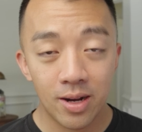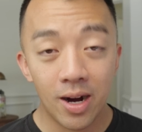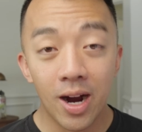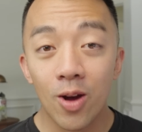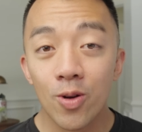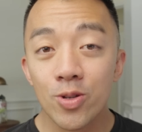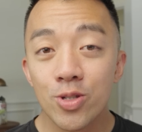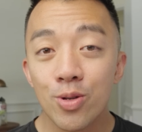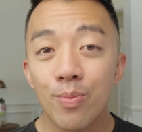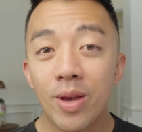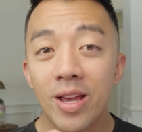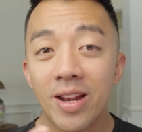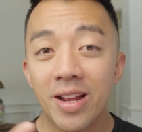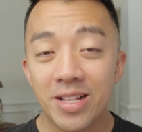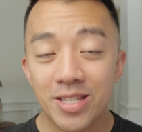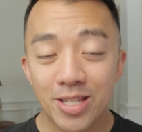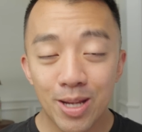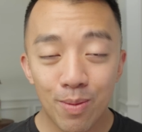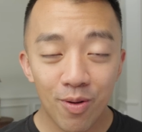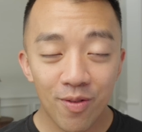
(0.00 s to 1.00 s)
I also made a
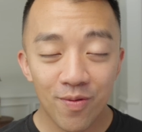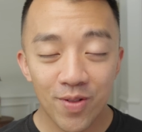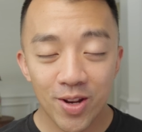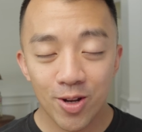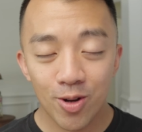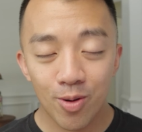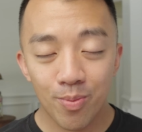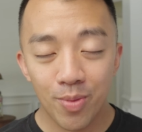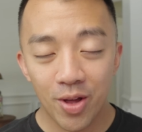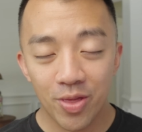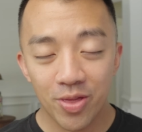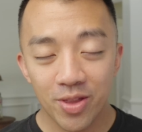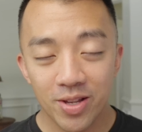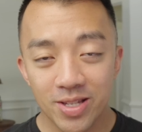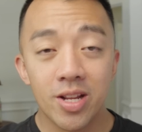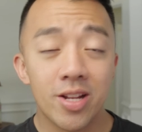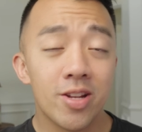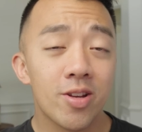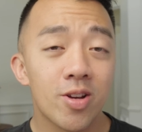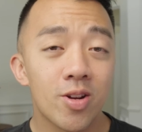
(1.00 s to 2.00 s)
separate video about this,
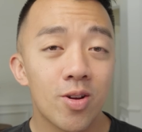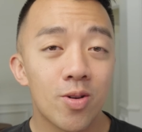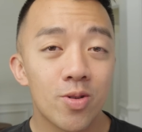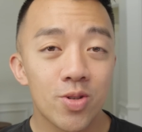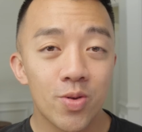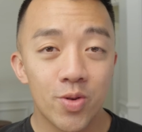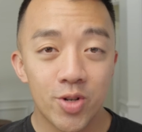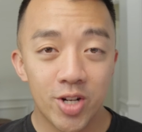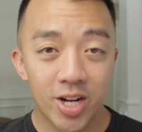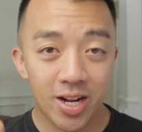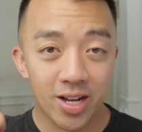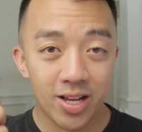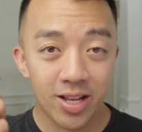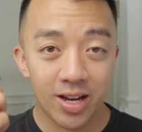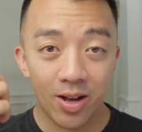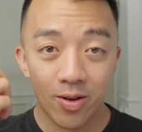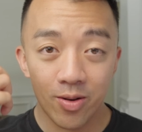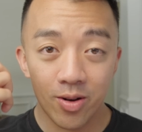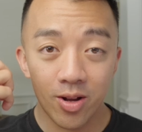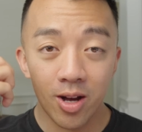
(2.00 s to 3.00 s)
and you can also check it
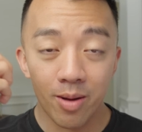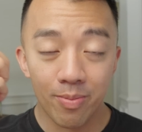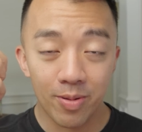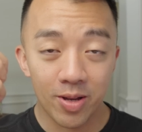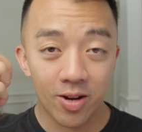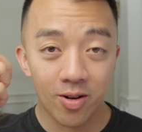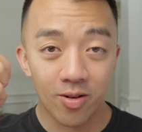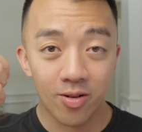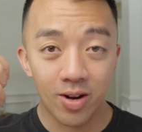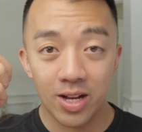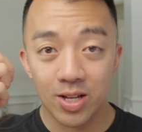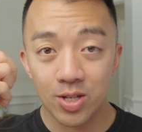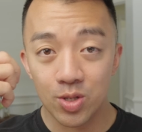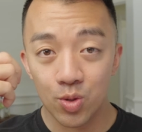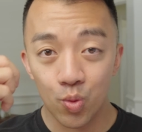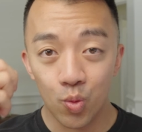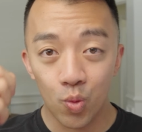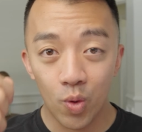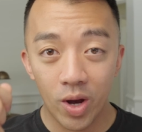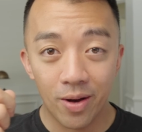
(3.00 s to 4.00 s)
out up here as
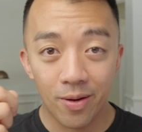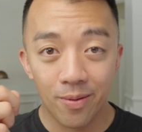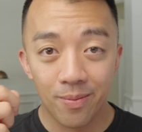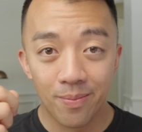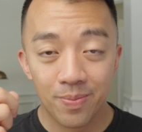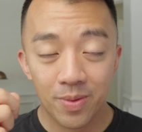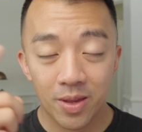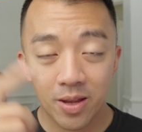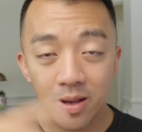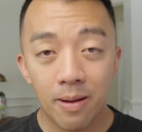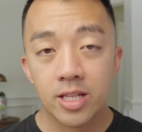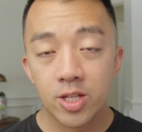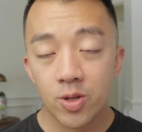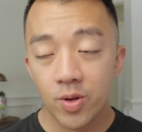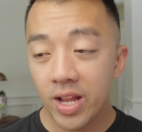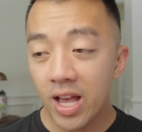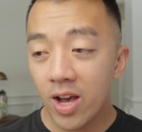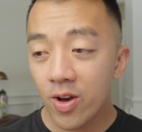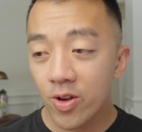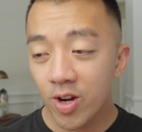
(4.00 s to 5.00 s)
well. And so
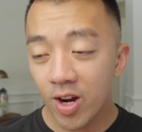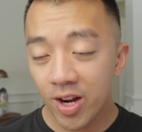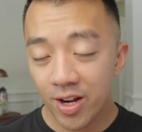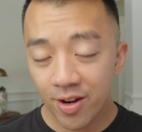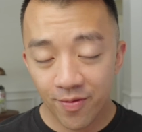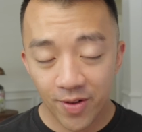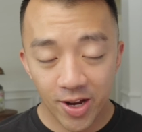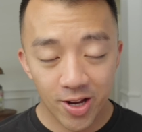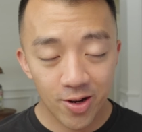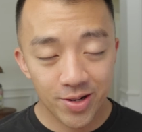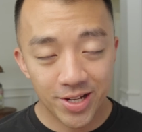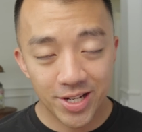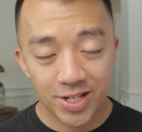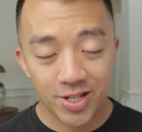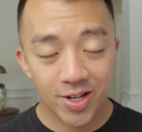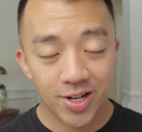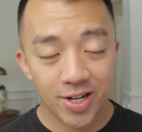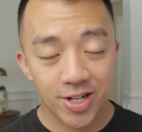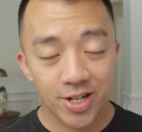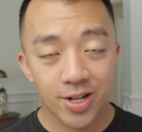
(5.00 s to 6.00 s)
now you're at your final
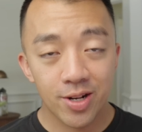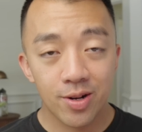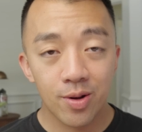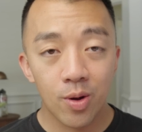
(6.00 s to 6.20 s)
destination.